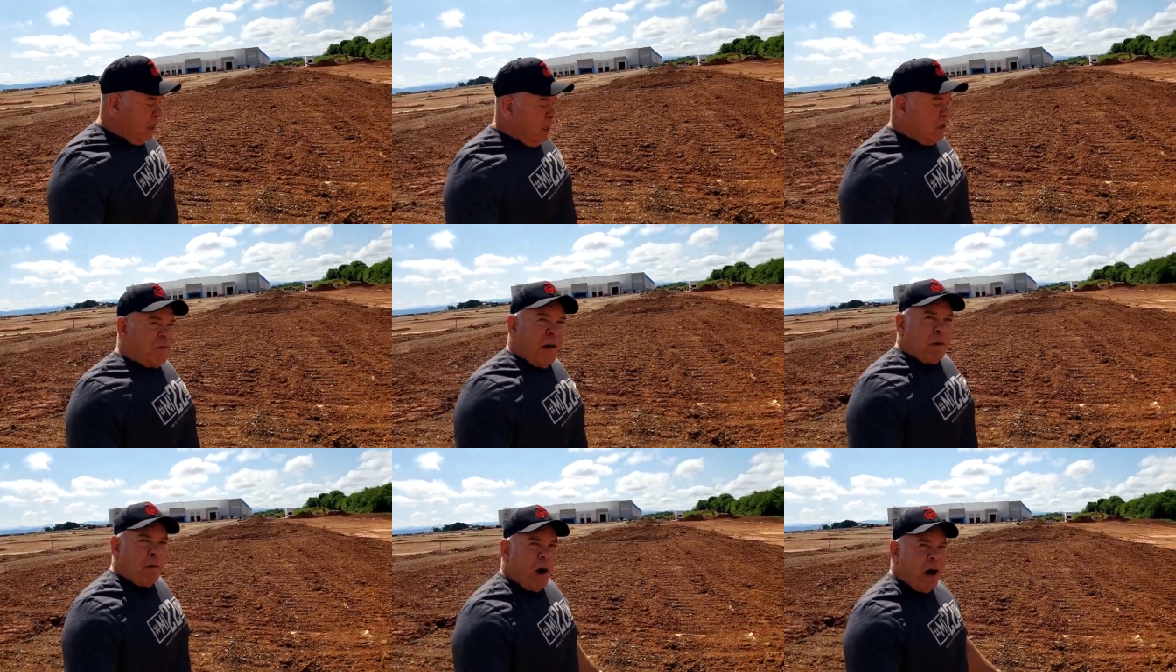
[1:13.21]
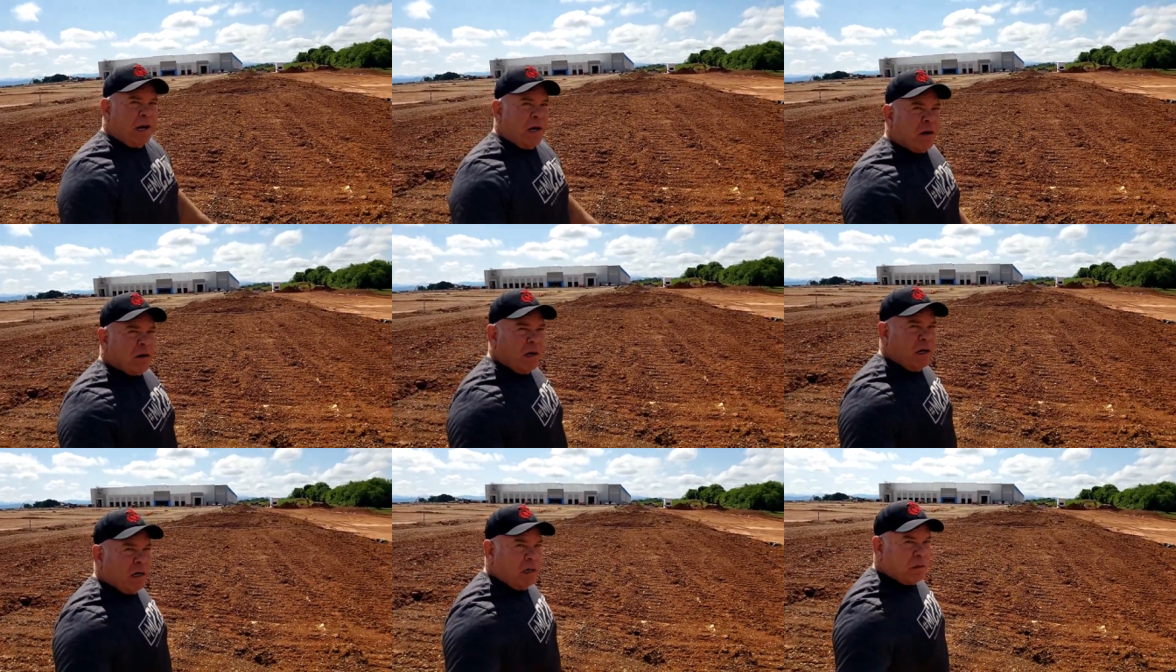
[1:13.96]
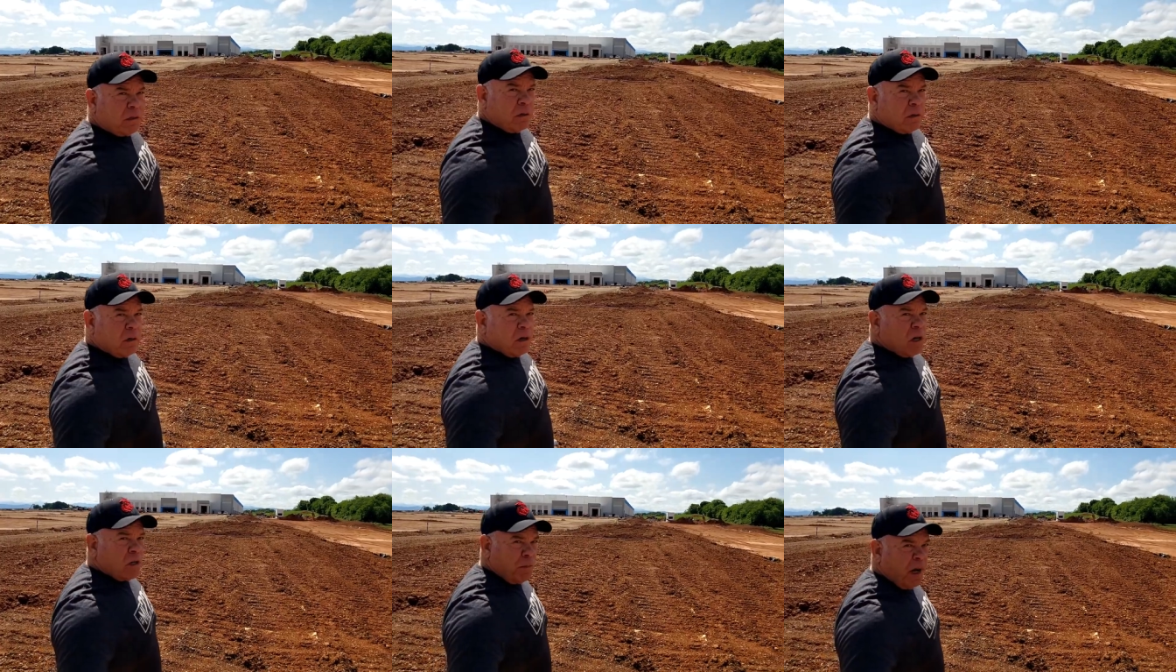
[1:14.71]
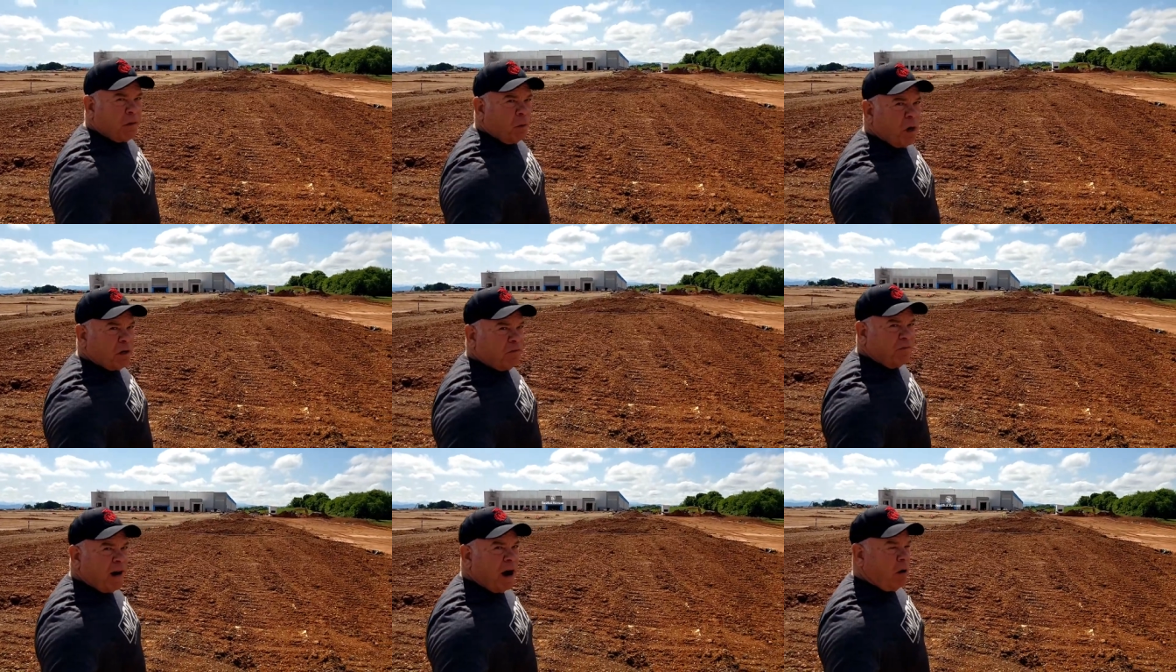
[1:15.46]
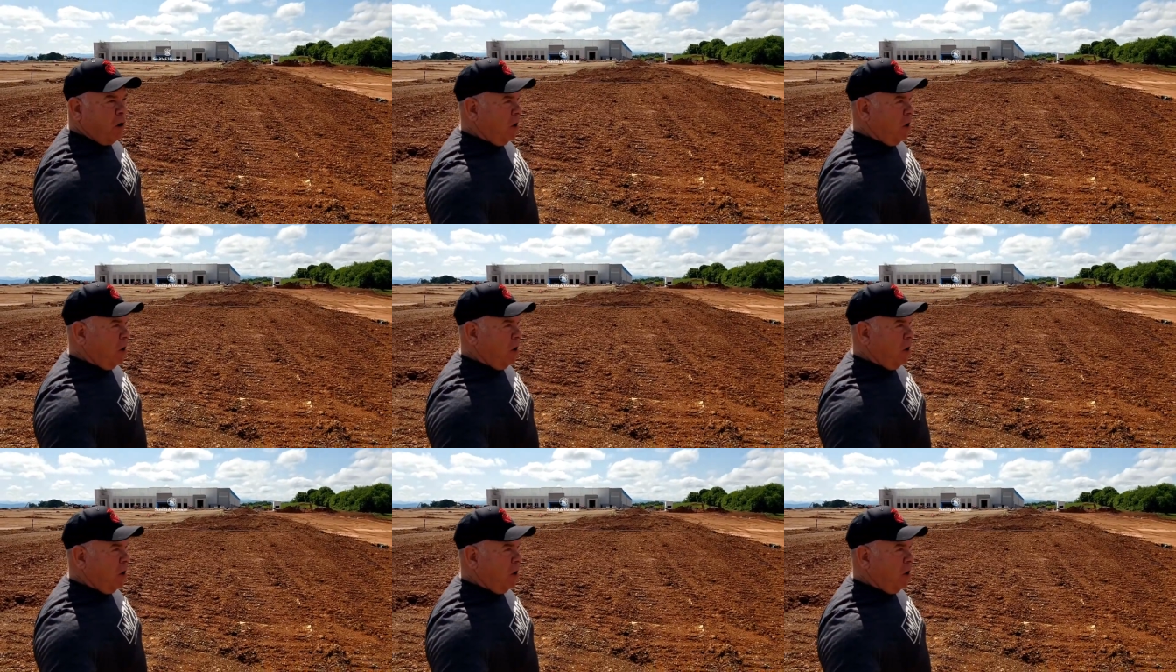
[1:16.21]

This family right here is Smith & Wesson Firearms.